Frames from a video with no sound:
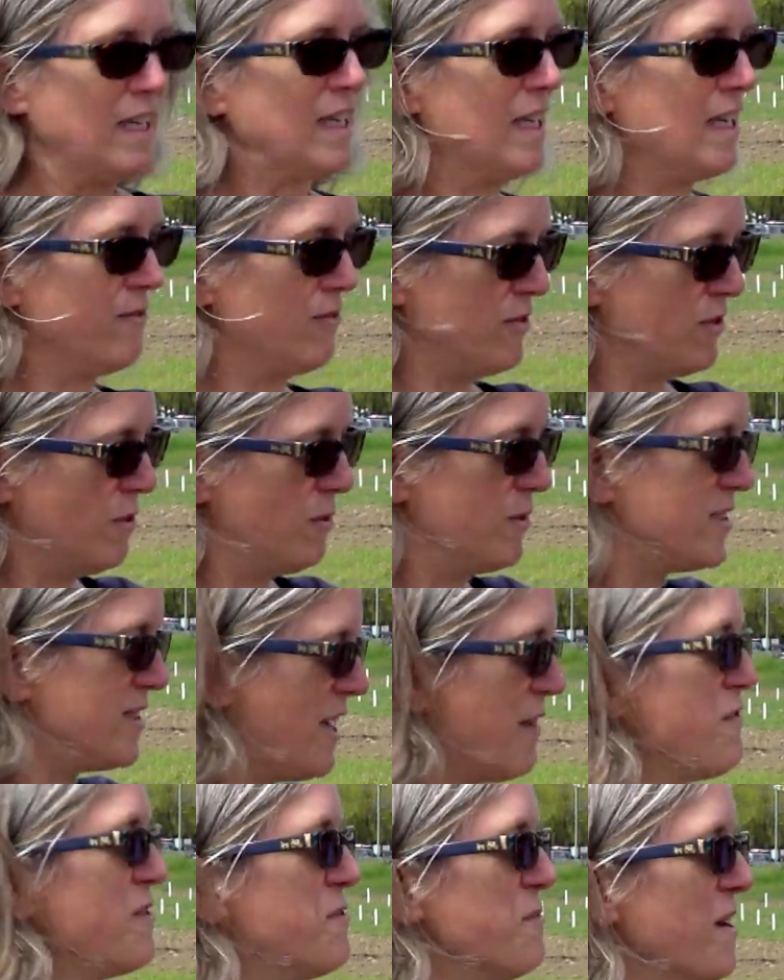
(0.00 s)
Even though it's
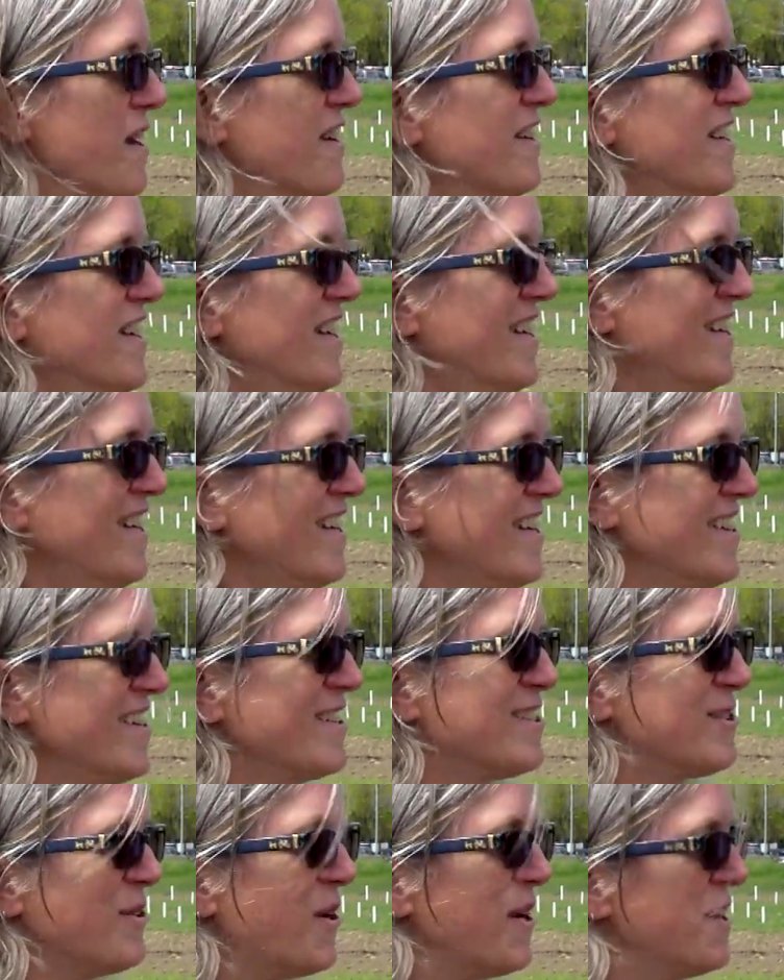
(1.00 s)
everywhere in the
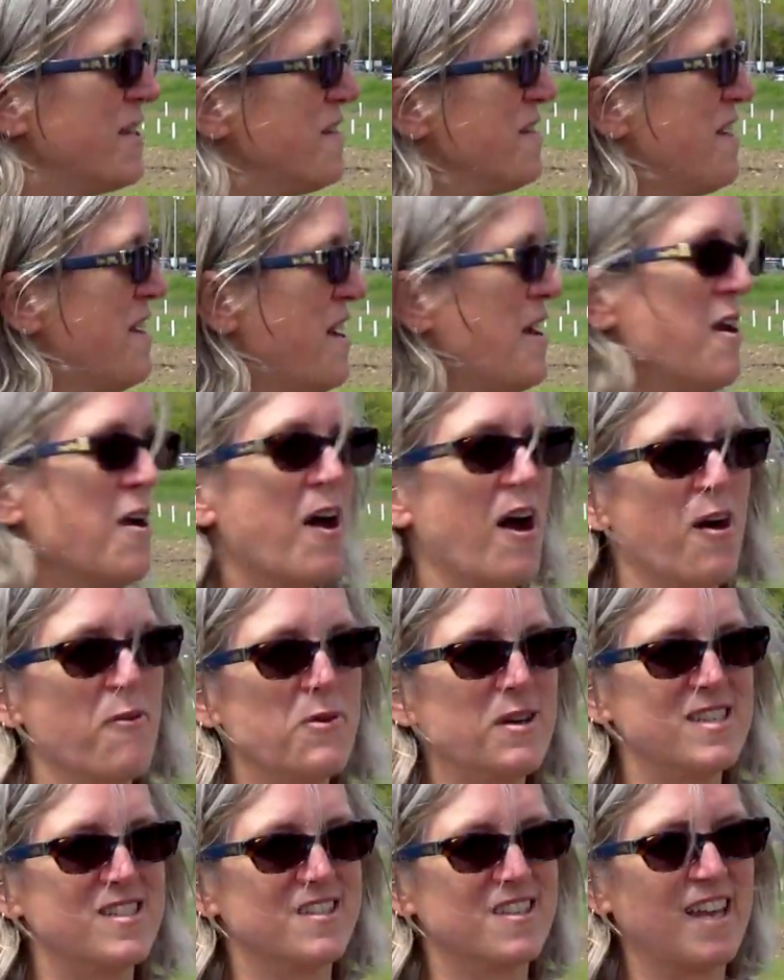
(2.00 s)
soil,
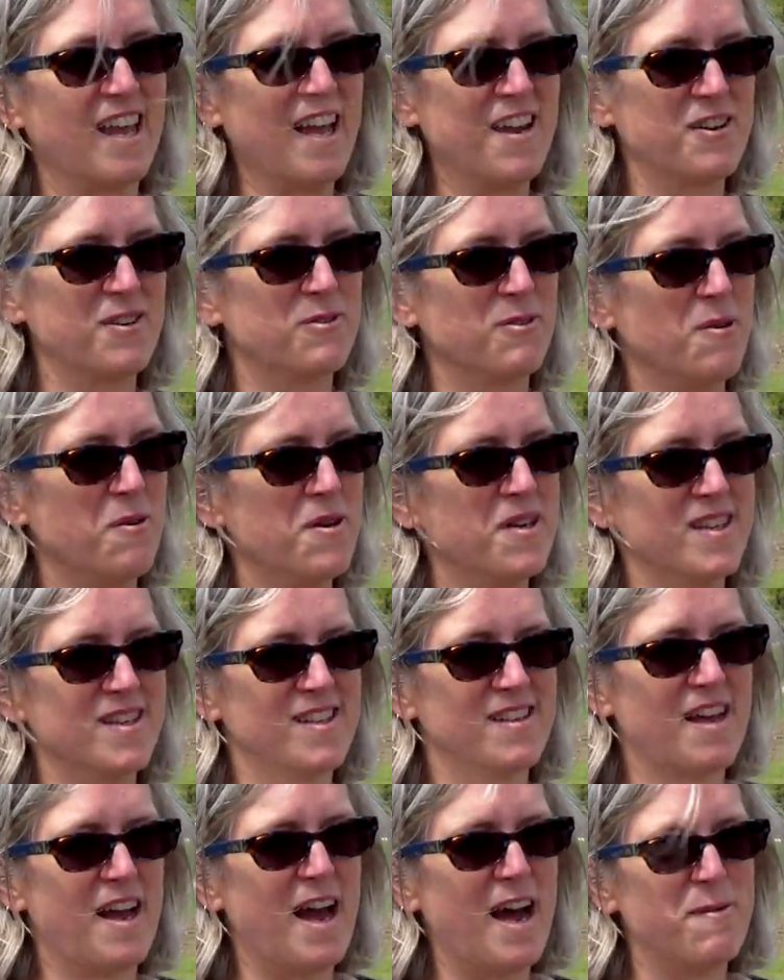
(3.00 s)
we still can't grow it in the
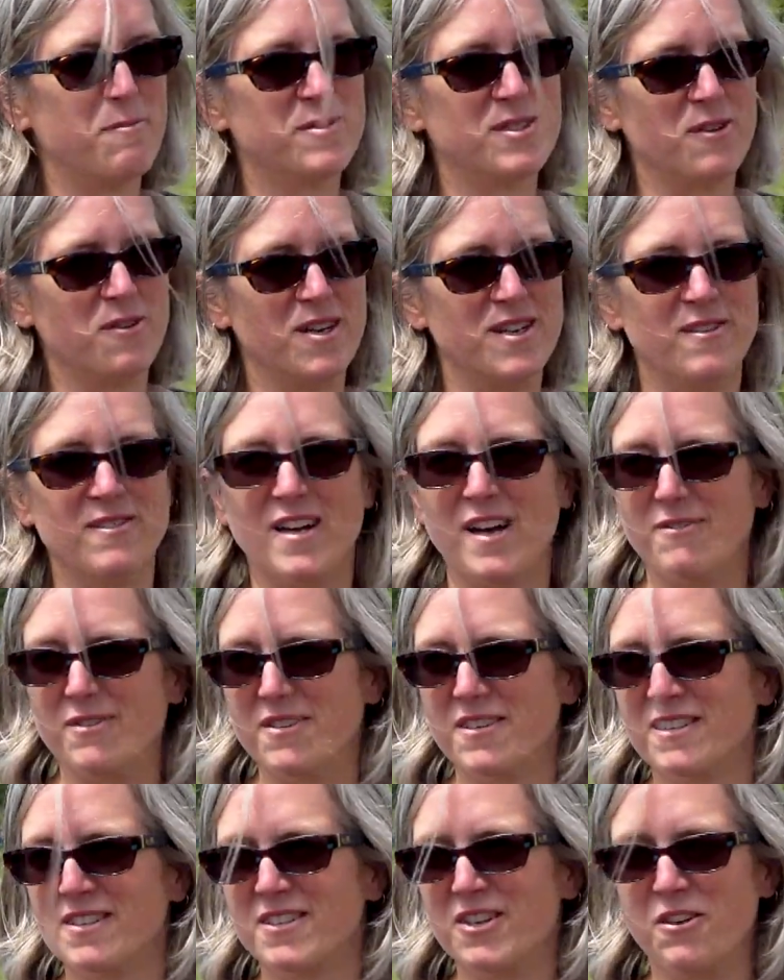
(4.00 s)
lab, so I don't have a
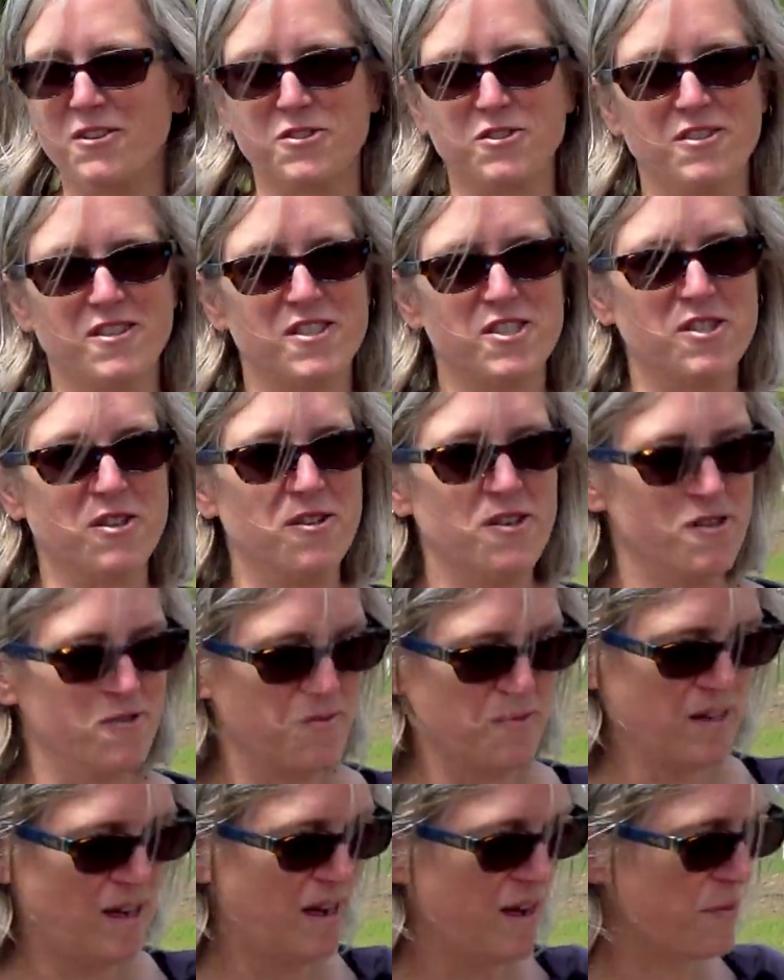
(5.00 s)
culture to show you.
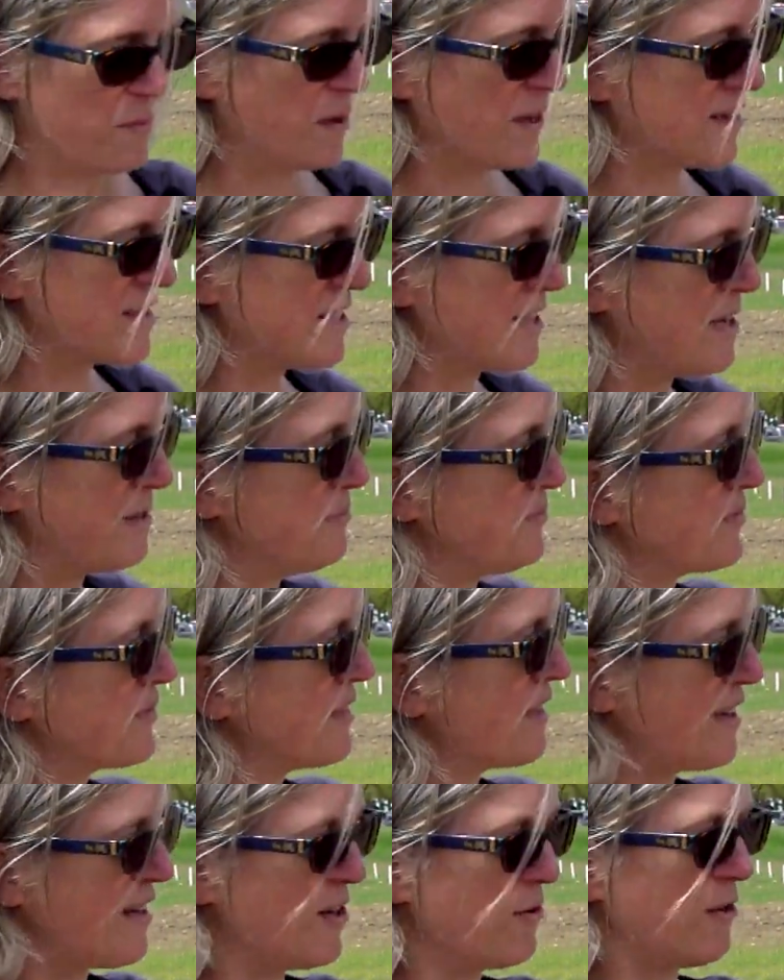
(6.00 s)
But
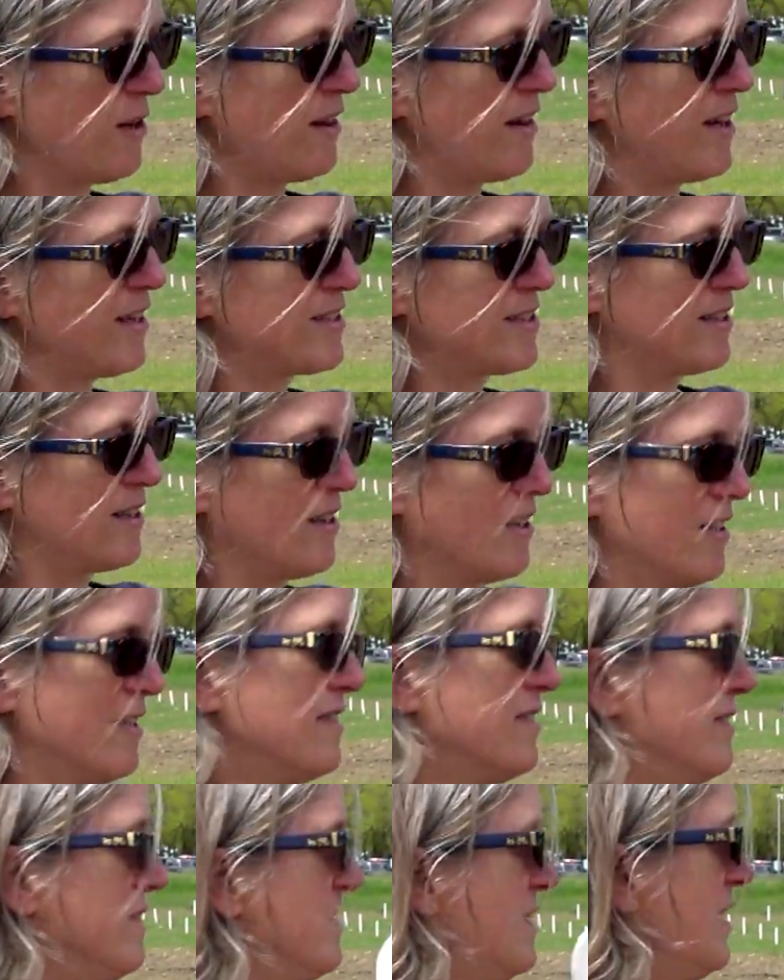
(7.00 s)
anyway, those
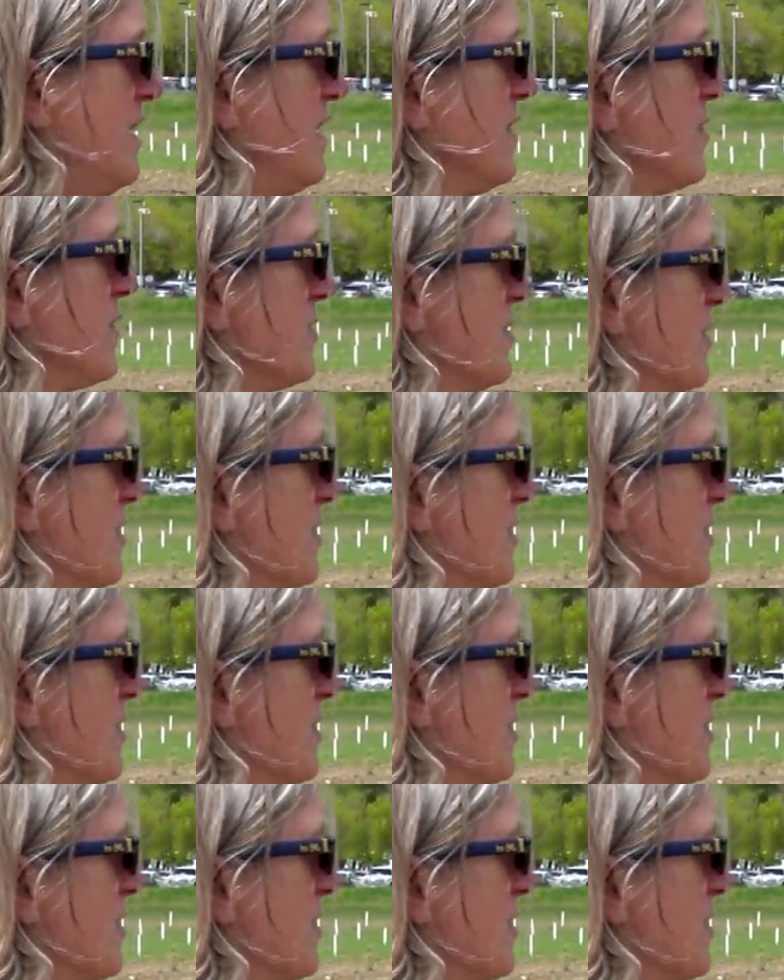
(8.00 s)
are